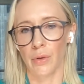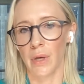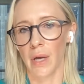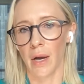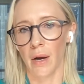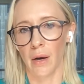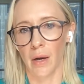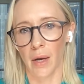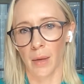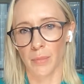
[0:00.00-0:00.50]

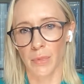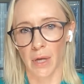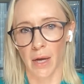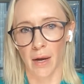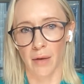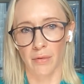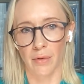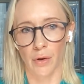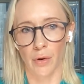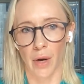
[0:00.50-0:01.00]
carry up to
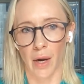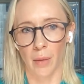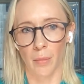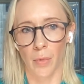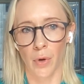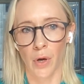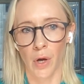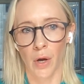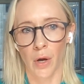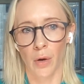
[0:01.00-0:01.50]
0.5
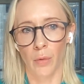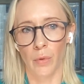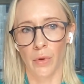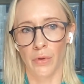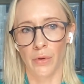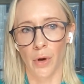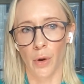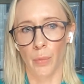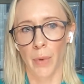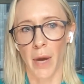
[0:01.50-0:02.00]
gram with no